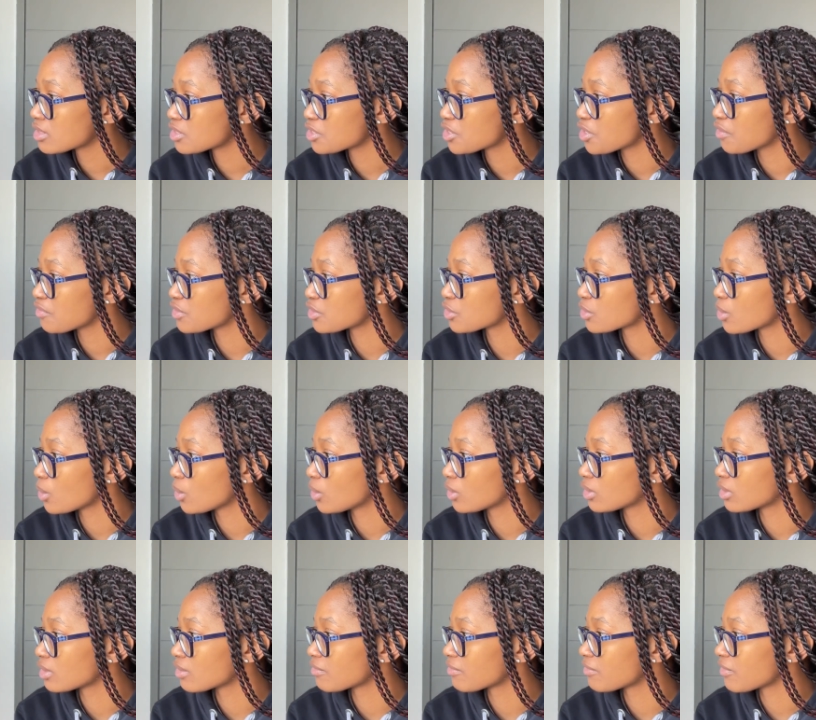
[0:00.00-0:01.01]
nerve is
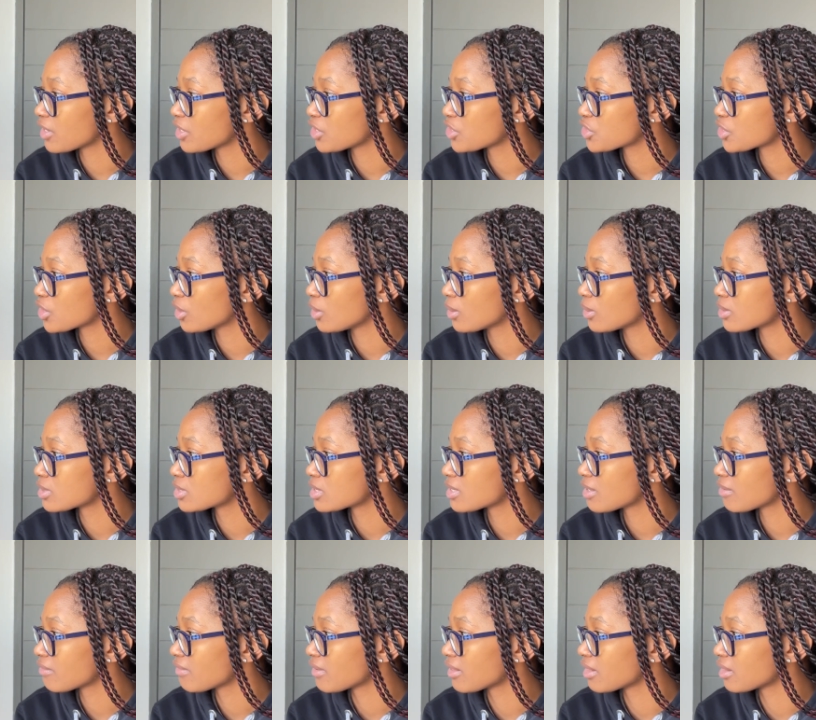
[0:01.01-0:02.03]
called the facial or
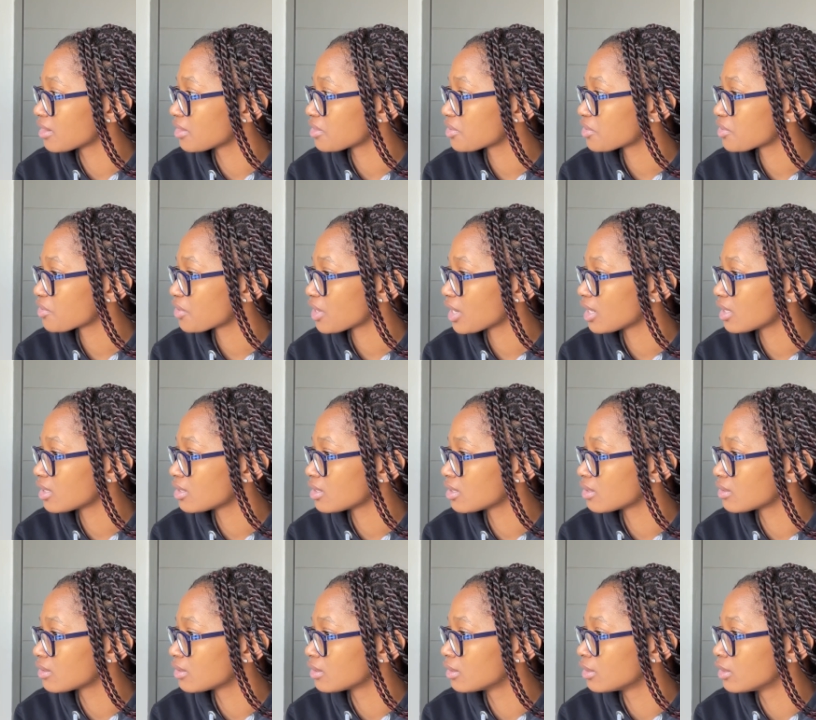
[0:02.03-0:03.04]
seventh
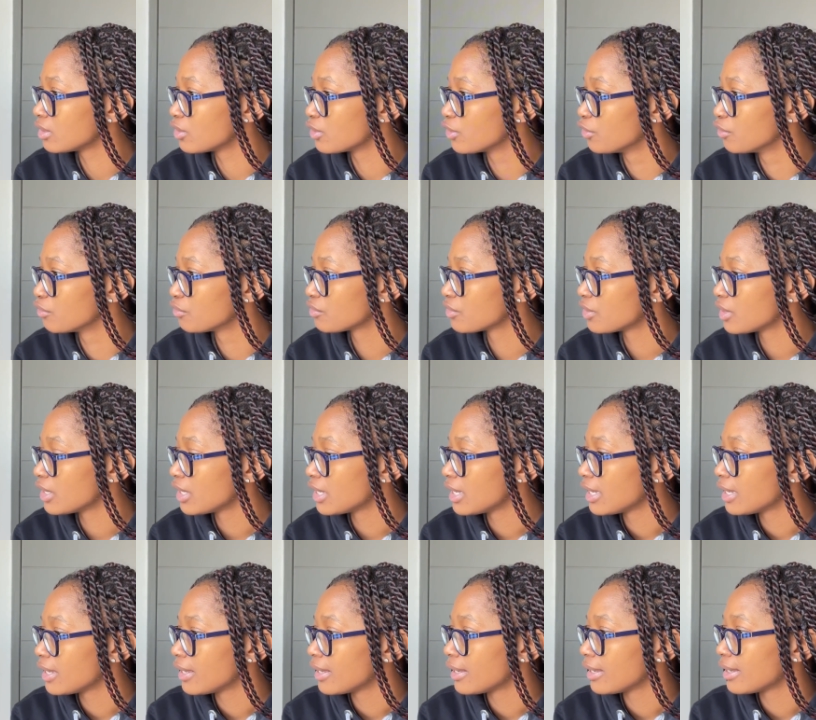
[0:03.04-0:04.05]
cranial nerve.
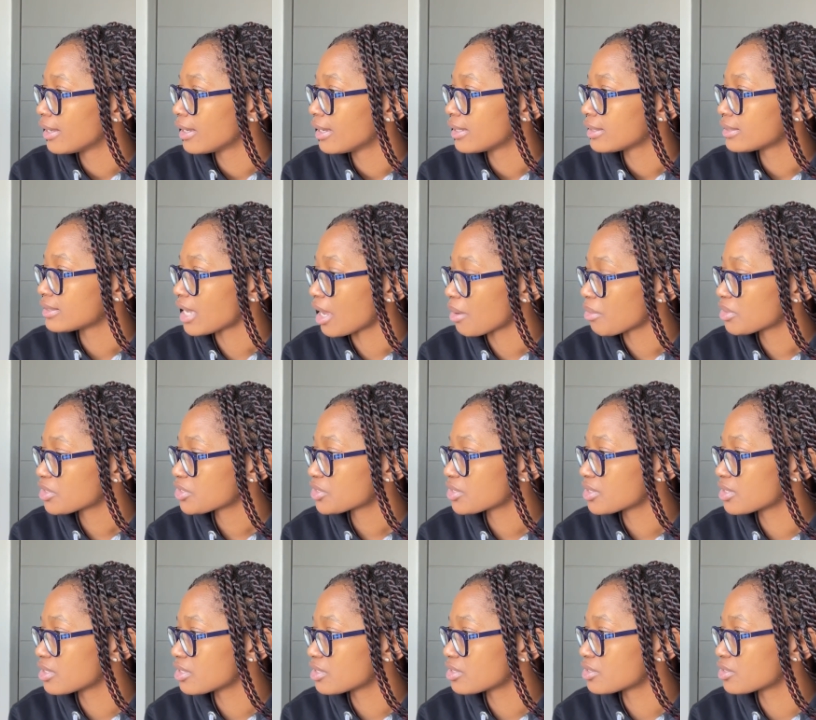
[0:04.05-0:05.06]
Damage to
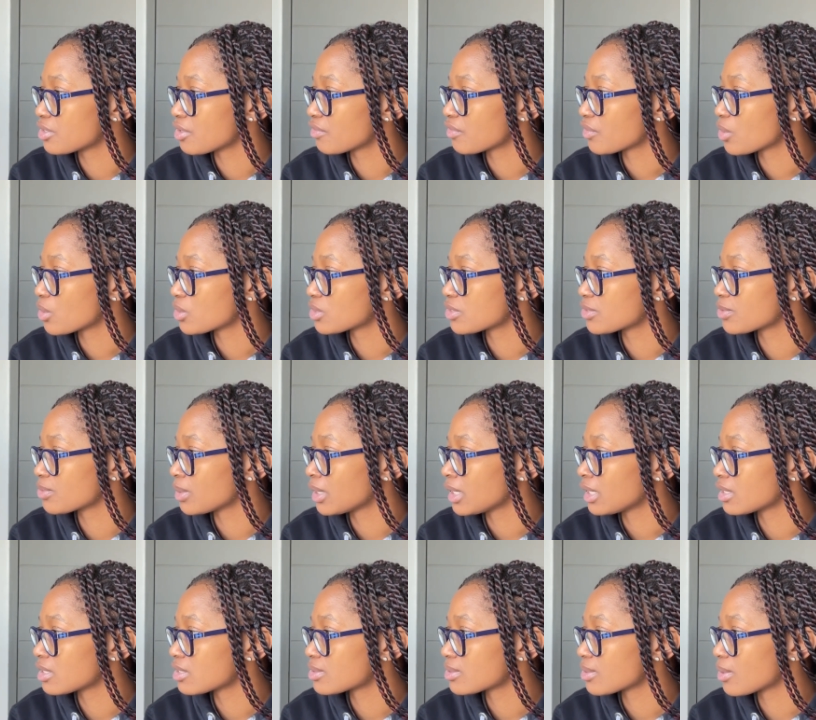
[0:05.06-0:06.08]
this nerve causes
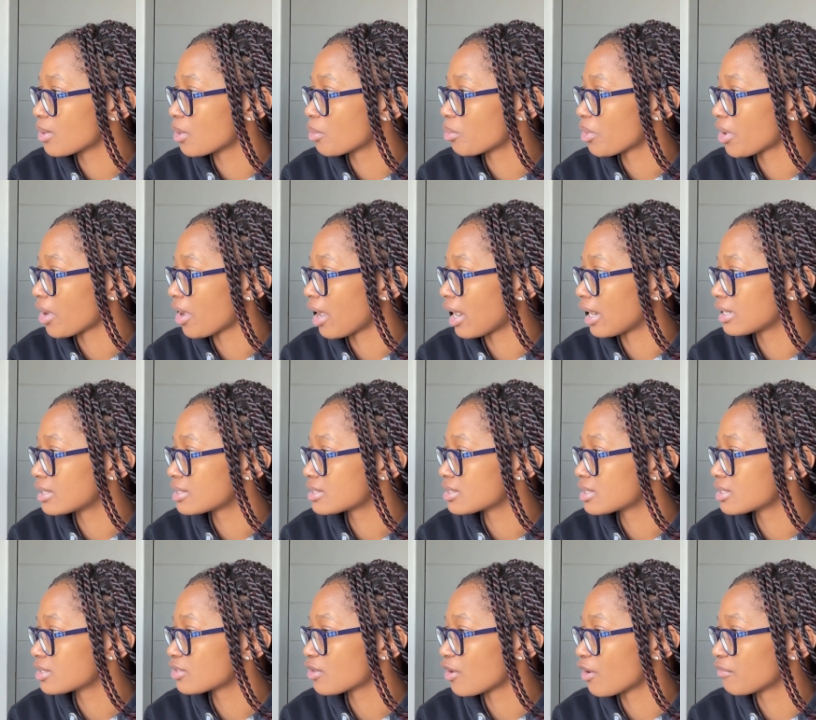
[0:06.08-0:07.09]
weakness or
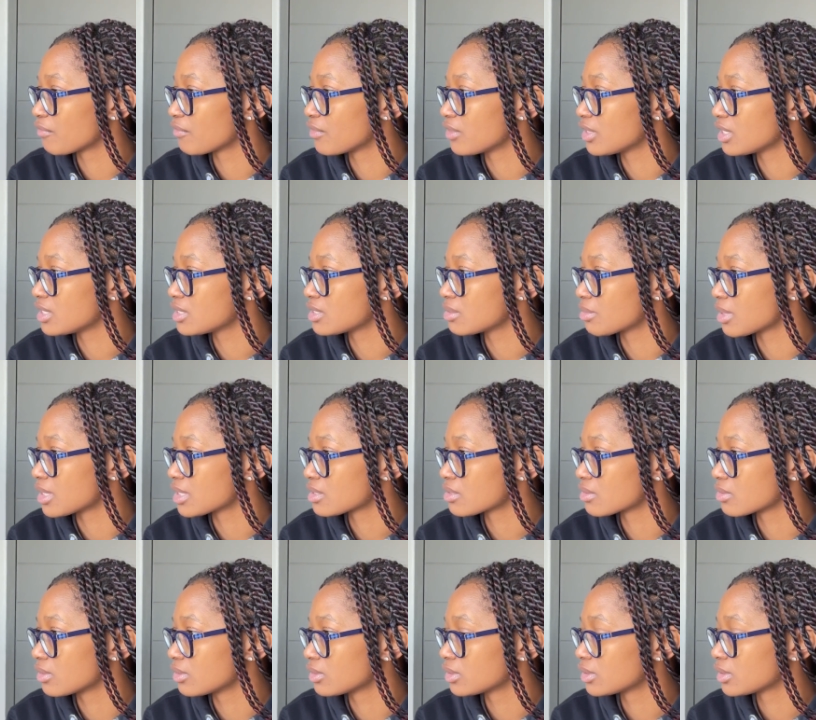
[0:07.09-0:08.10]
paralysis of these
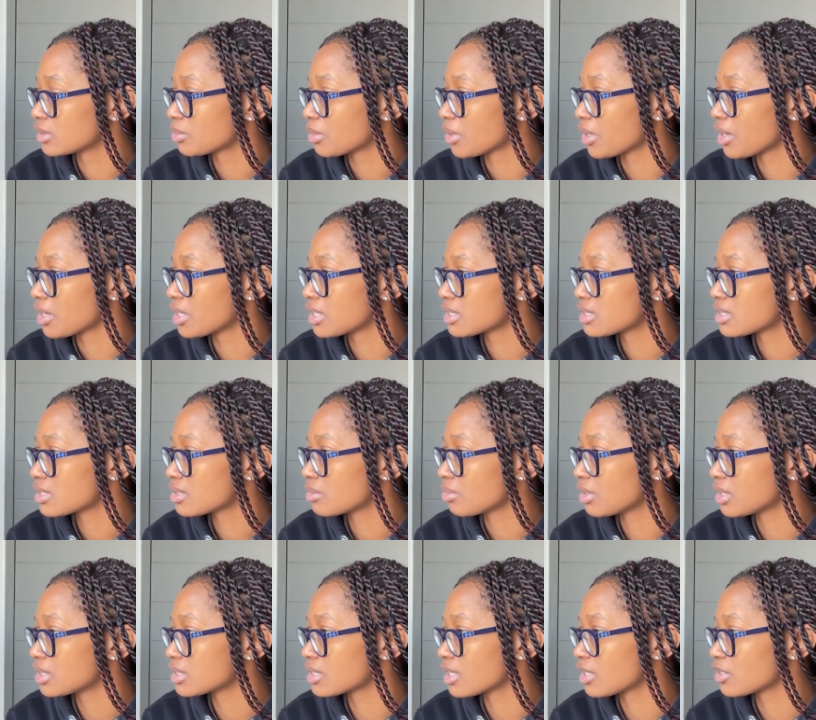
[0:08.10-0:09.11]
muscles. Paralysis
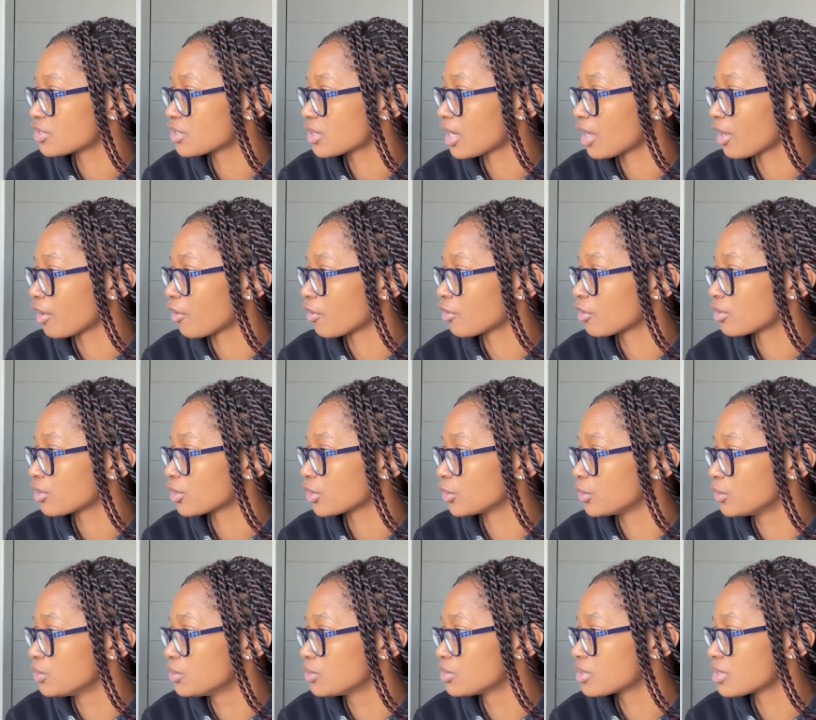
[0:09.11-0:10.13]
means that you cannot
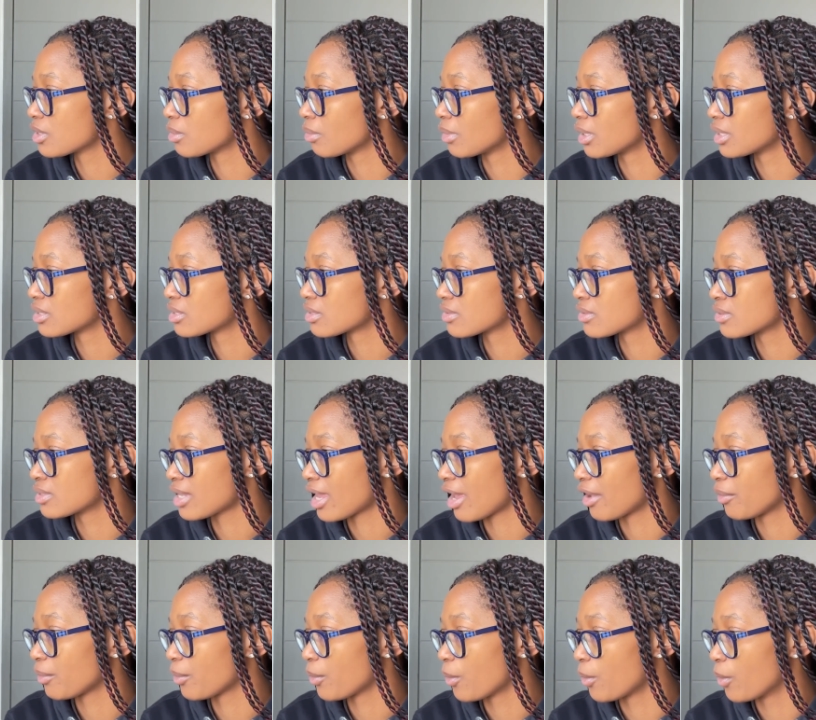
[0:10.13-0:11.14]
use the muscles
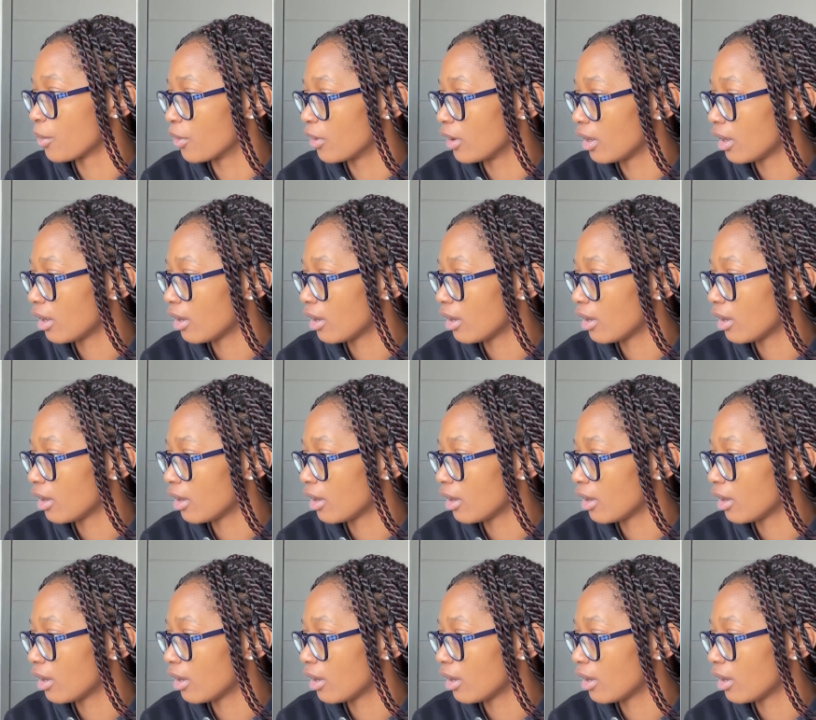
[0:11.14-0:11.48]
at all.